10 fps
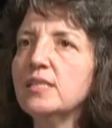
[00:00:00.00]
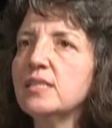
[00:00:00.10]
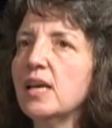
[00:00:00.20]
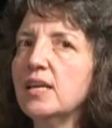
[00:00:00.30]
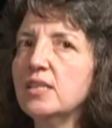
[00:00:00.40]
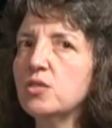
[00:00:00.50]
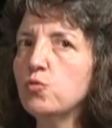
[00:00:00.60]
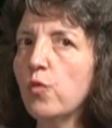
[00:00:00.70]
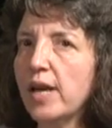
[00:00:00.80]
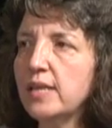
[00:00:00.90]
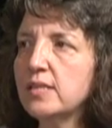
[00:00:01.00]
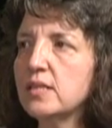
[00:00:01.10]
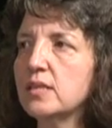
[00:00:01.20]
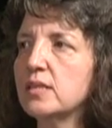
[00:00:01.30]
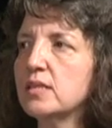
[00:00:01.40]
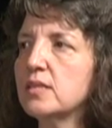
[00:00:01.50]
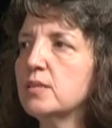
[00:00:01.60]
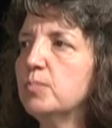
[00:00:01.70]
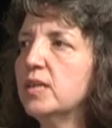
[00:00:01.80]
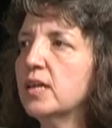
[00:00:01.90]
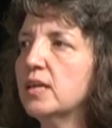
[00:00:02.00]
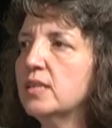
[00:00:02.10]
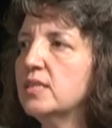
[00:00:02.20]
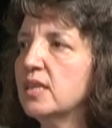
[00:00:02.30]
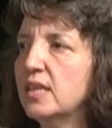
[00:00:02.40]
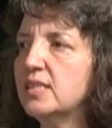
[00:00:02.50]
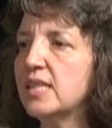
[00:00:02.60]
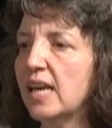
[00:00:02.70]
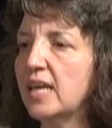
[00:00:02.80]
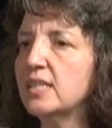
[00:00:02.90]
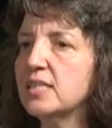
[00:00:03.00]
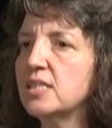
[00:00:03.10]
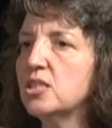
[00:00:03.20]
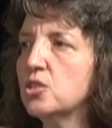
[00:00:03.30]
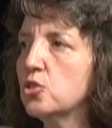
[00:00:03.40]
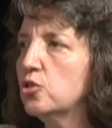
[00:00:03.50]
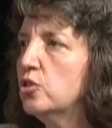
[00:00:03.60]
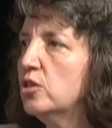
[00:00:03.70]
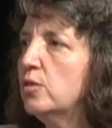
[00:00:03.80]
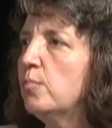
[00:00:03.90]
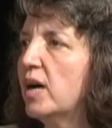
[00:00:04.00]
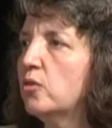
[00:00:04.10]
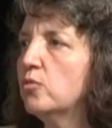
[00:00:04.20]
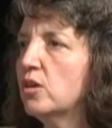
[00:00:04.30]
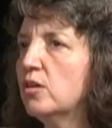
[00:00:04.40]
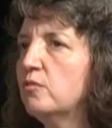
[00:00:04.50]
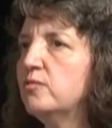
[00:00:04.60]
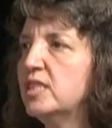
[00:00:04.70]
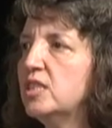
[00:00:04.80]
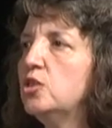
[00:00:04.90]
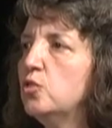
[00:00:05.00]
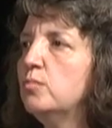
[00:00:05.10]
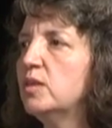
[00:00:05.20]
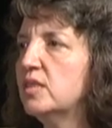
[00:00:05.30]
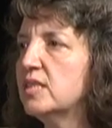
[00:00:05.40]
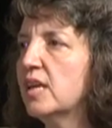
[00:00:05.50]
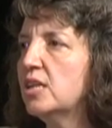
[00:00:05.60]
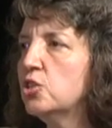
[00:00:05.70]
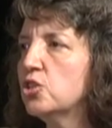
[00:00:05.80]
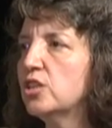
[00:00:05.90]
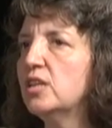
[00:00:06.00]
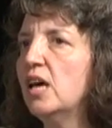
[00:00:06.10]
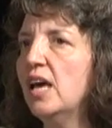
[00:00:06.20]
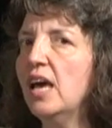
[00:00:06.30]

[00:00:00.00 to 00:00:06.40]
I say it's racist, because it takes this certain amount of dehumanization